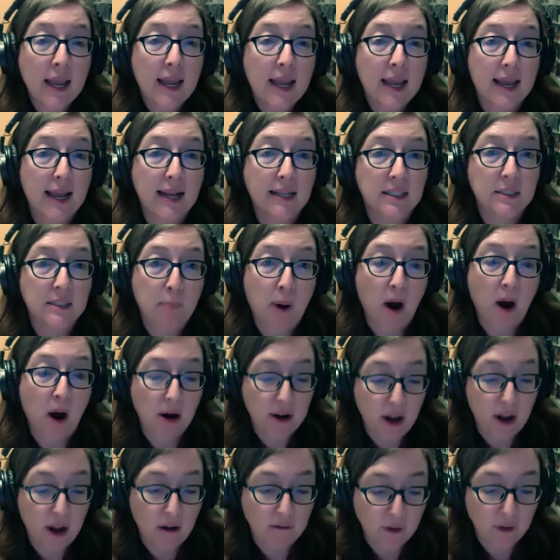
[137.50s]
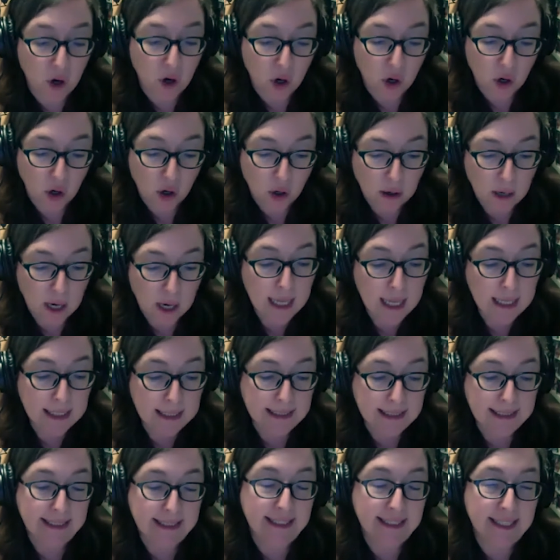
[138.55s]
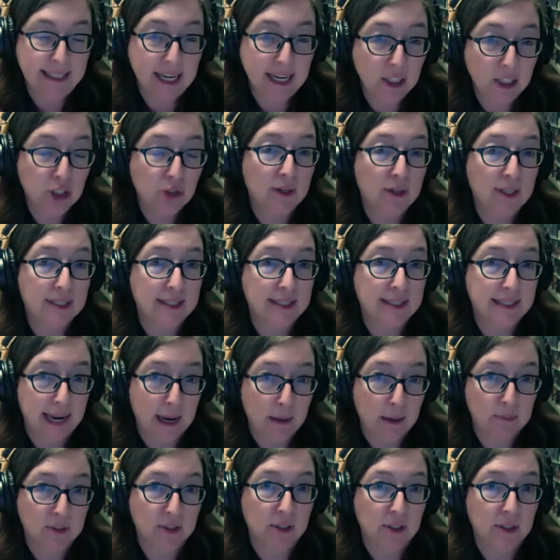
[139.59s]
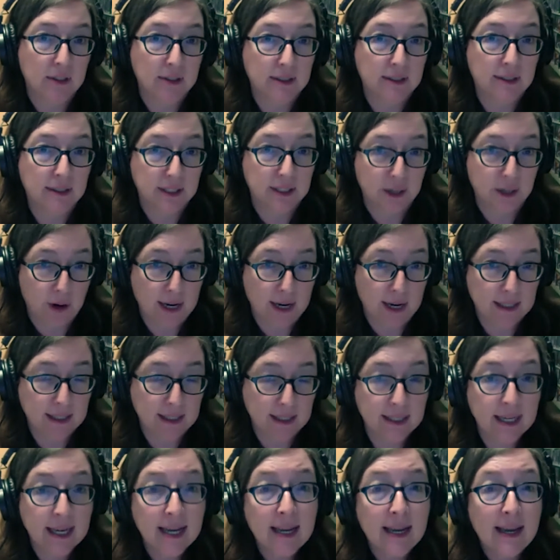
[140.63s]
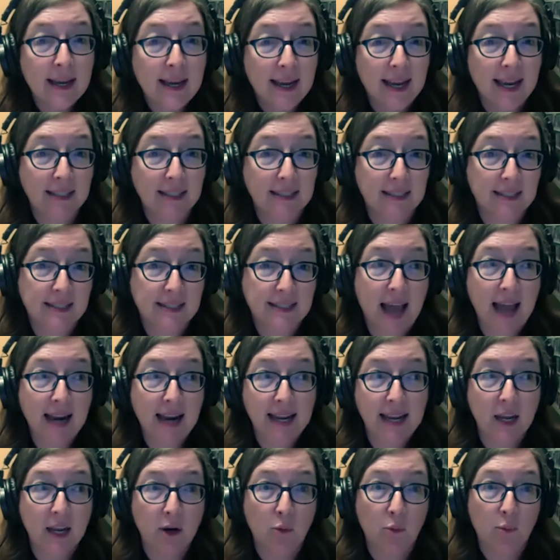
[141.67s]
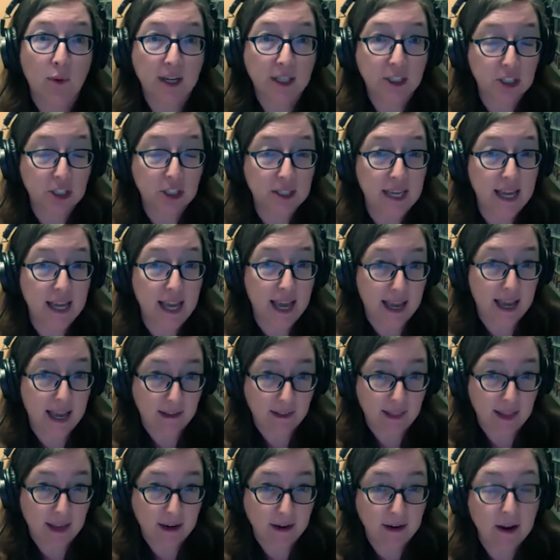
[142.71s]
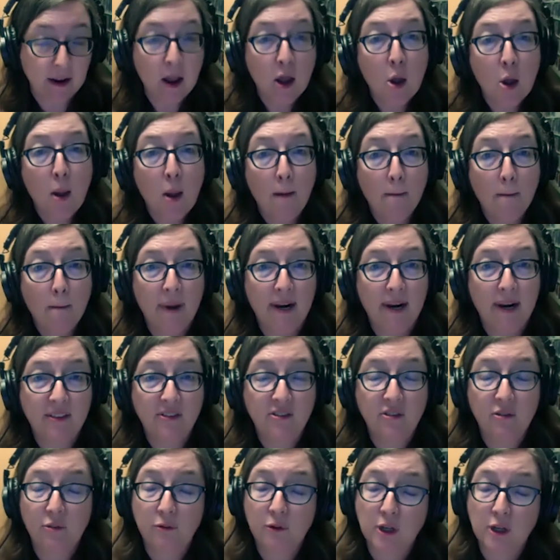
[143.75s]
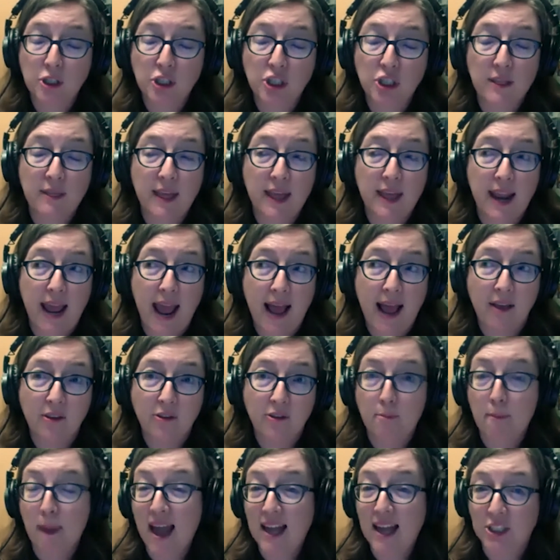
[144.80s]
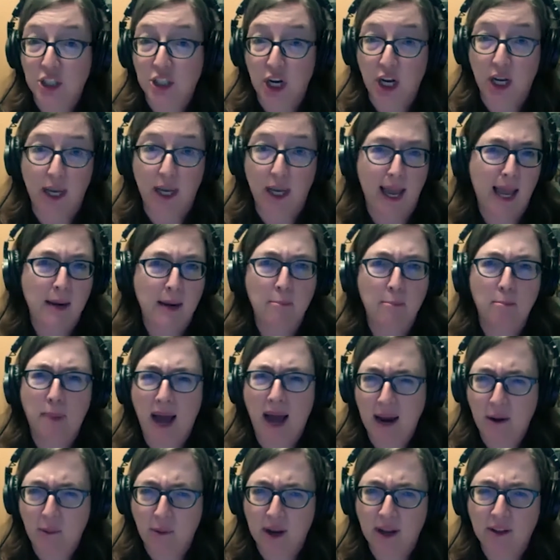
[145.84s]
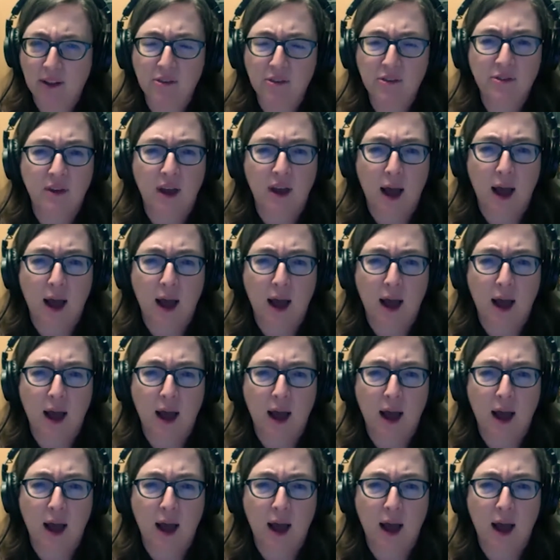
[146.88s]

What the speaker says: It's part of her Dangerous Damsels series. It's set in Regency, England, but it's a version that has magic and pirates,